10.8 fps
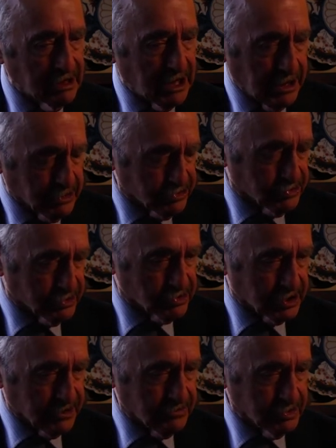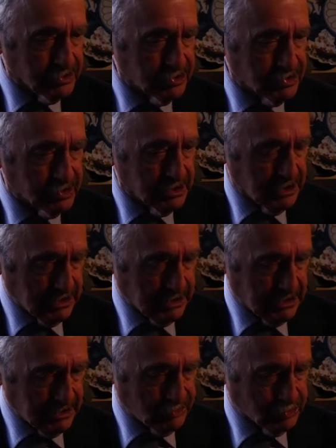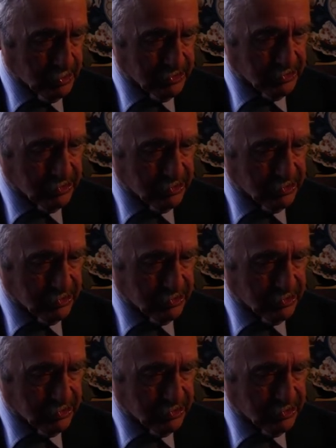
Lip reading: Alistair is a novelist, and John's a